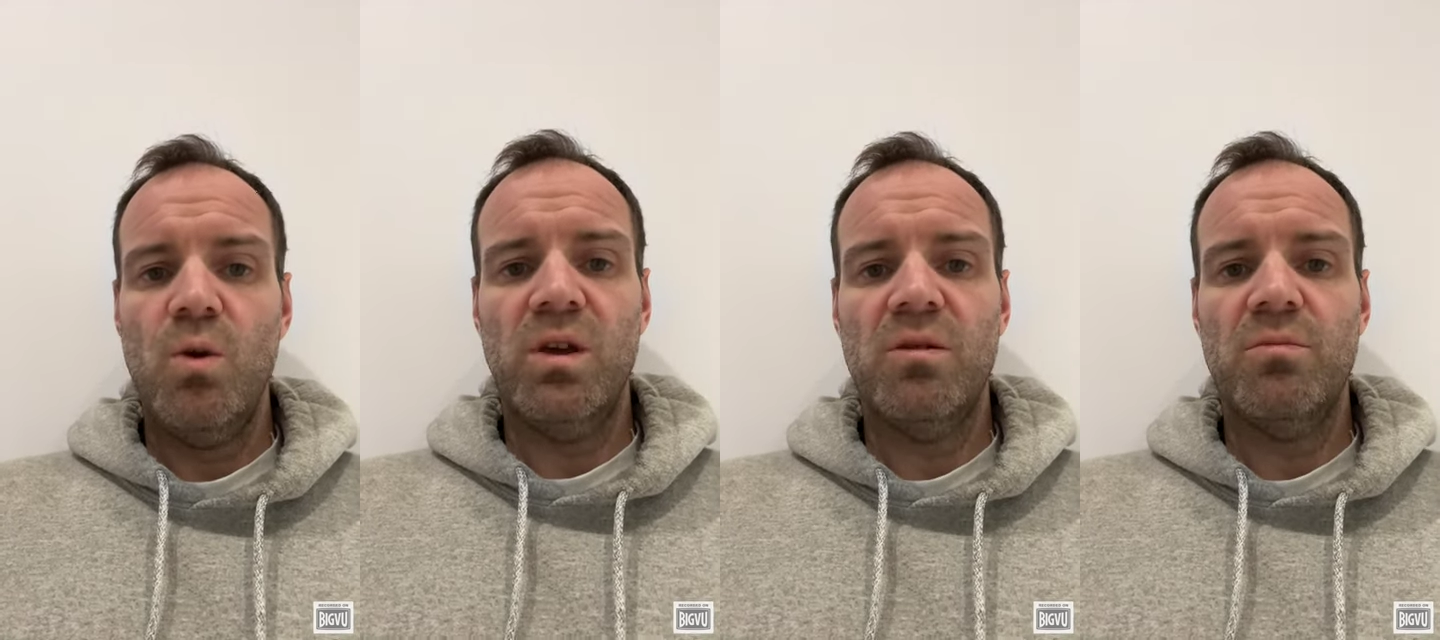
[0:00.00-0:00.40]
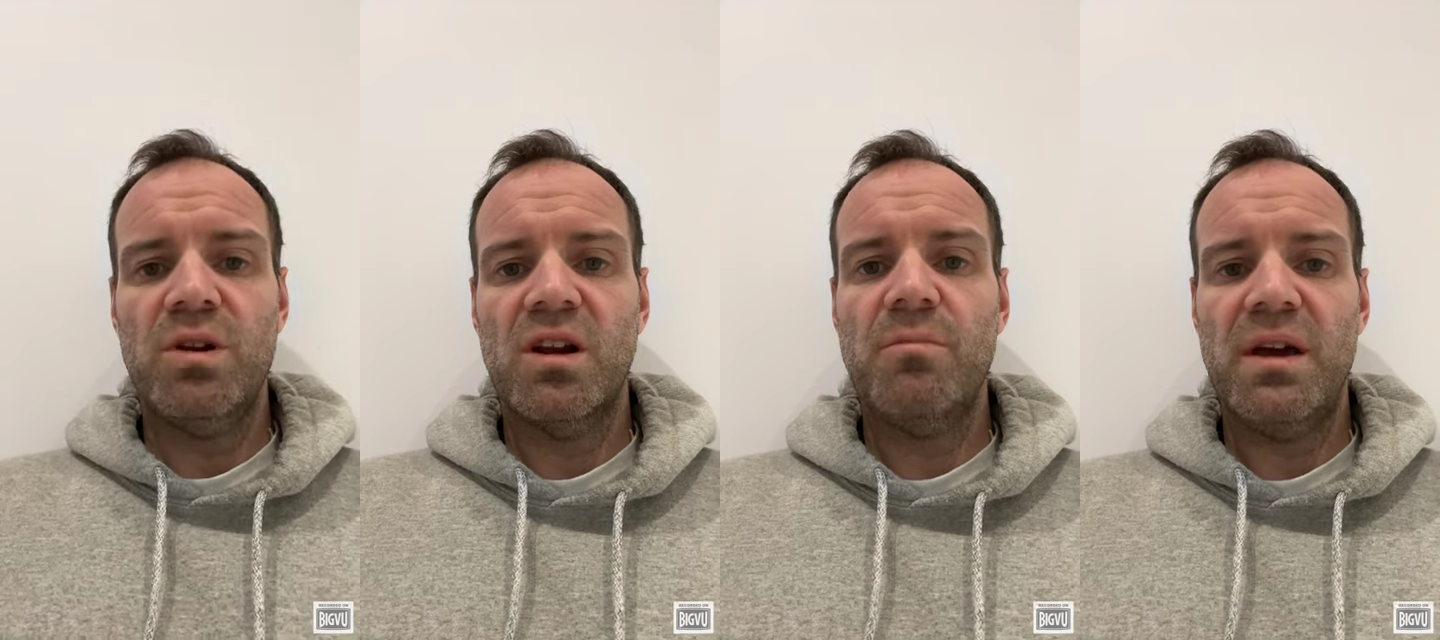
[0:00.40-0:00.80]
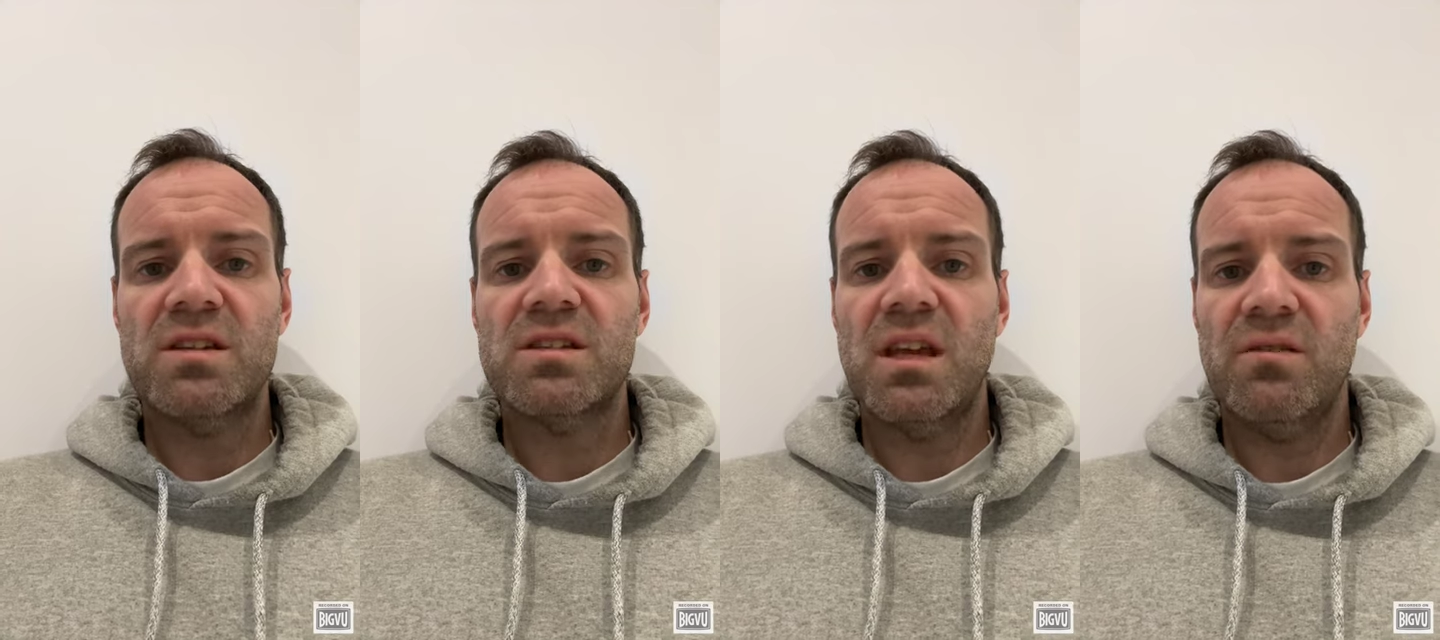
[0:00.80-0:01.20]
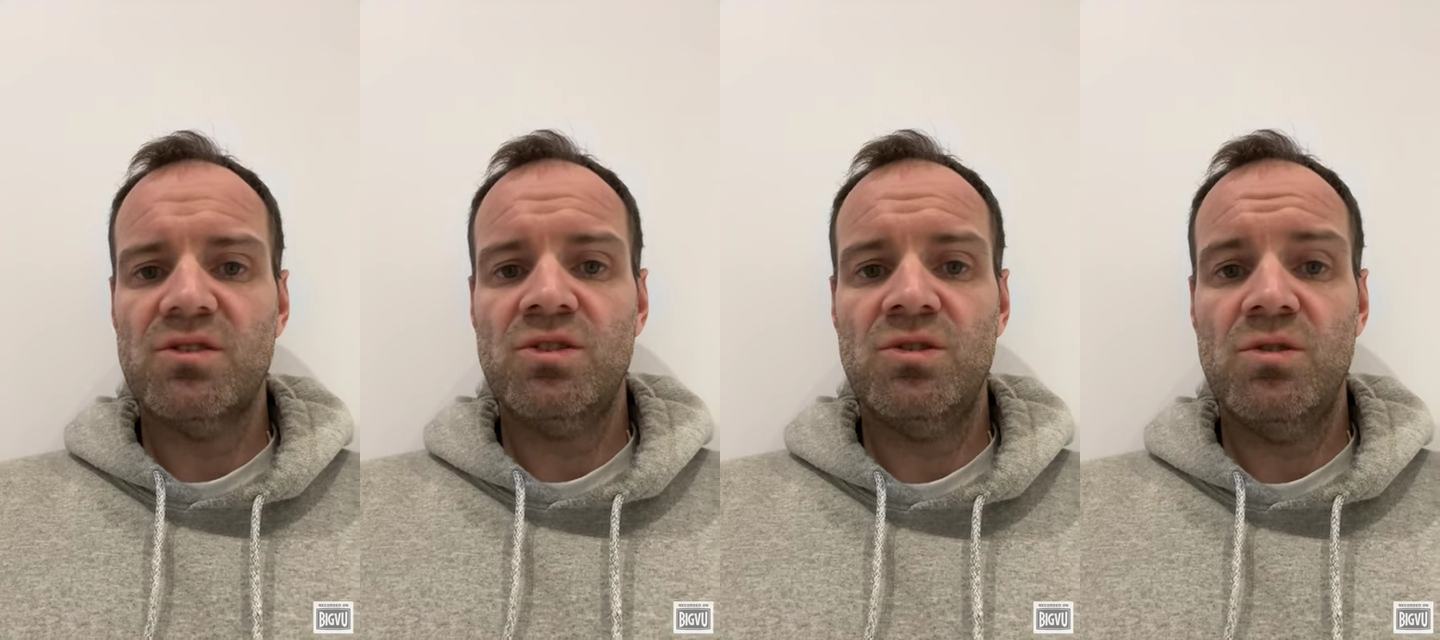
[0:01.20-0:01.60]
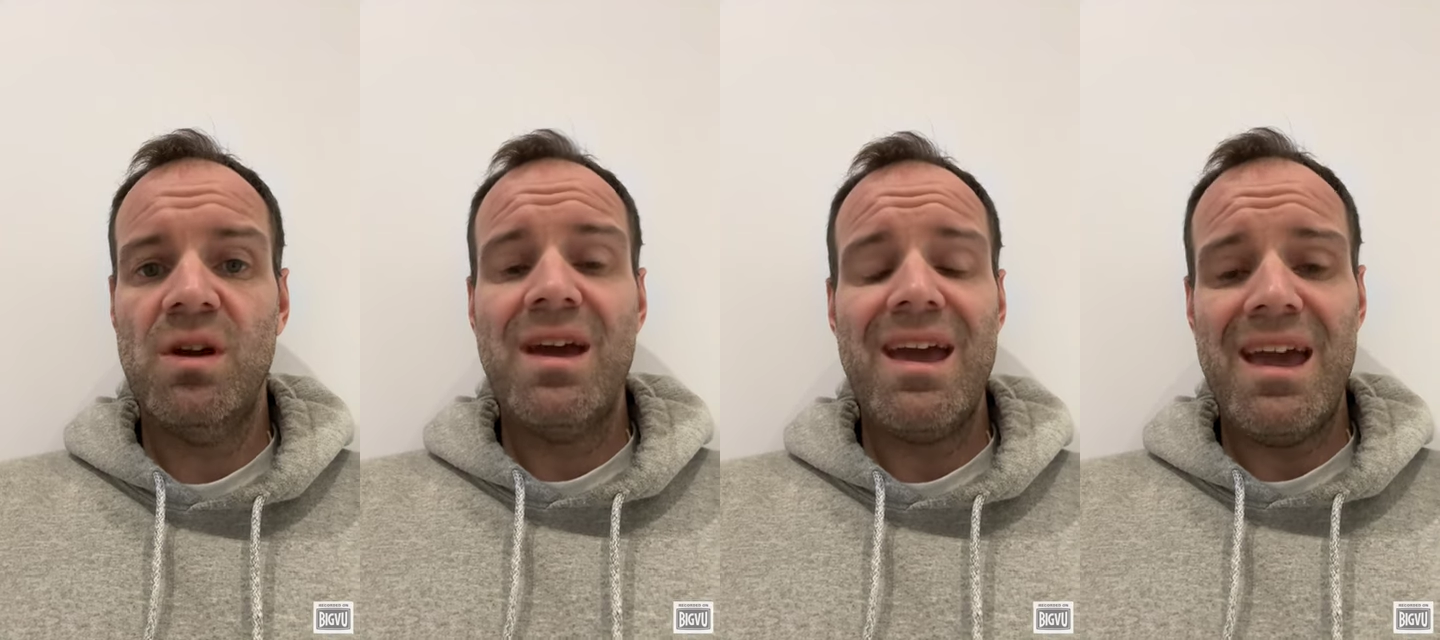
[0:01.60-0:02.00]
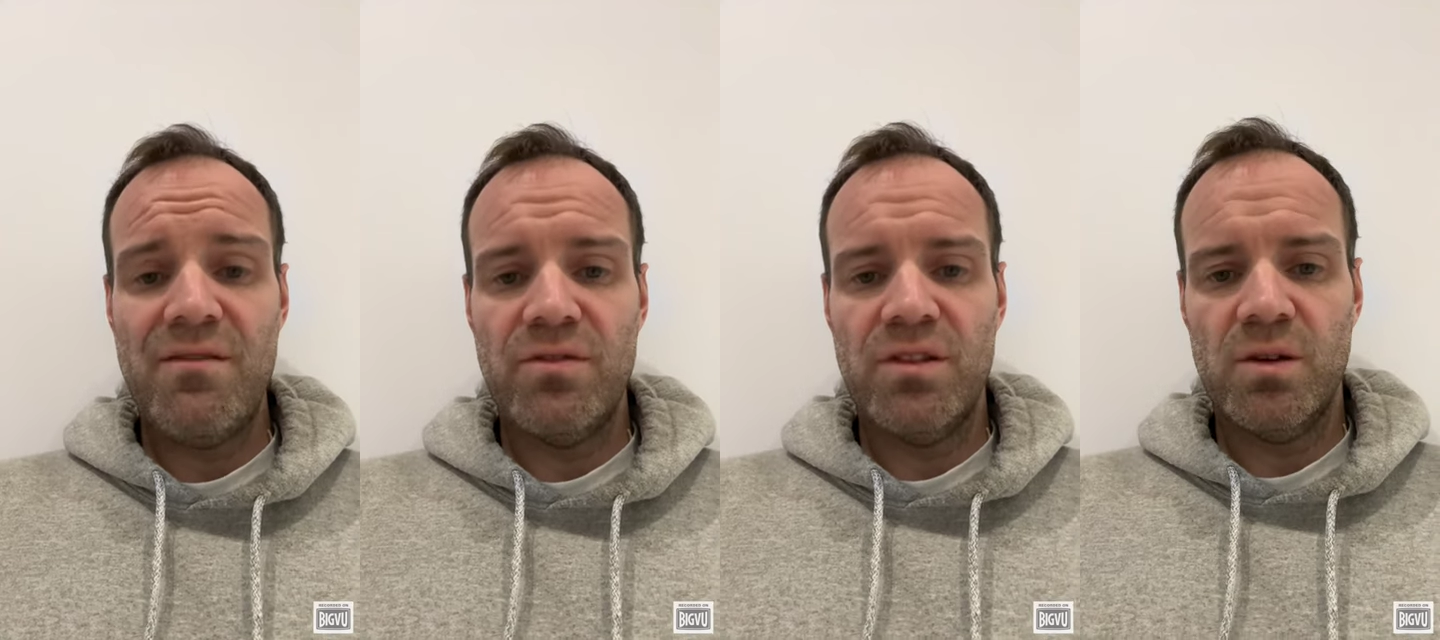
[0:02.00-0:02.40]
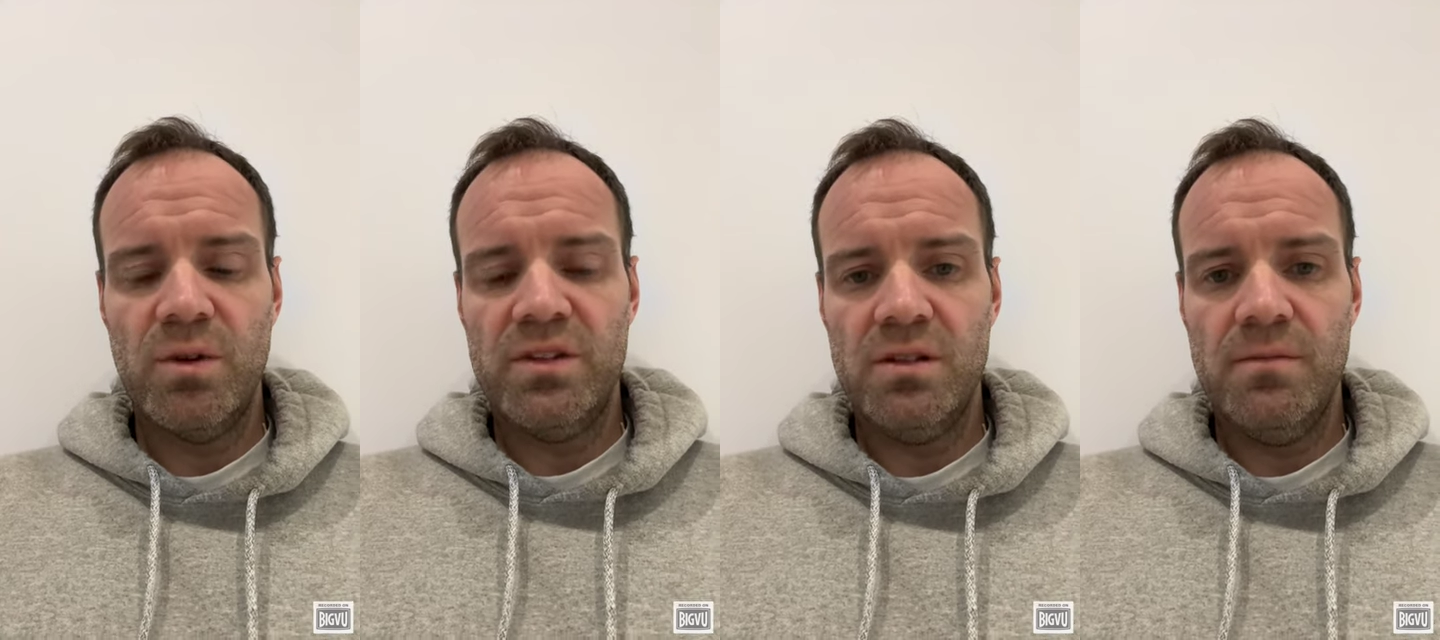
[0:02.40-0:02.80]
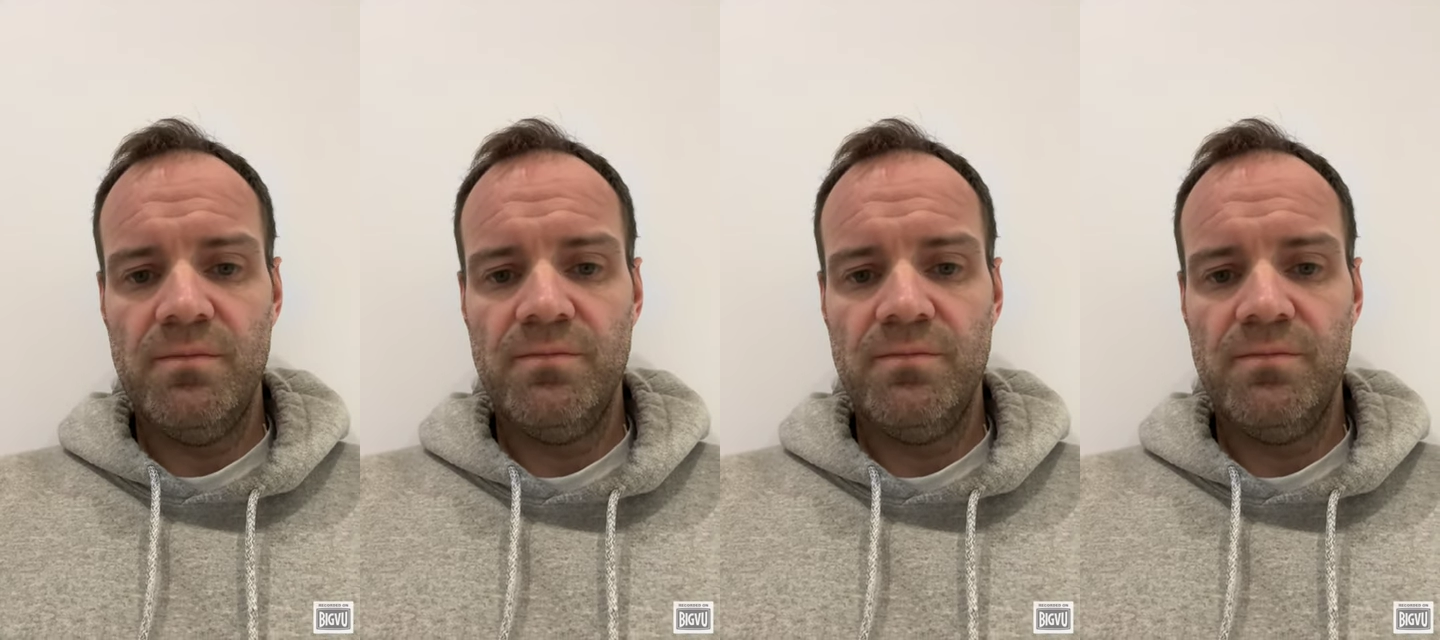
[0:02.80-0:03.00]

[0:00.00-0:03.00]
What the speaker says: we can bring our best selves to everything we do.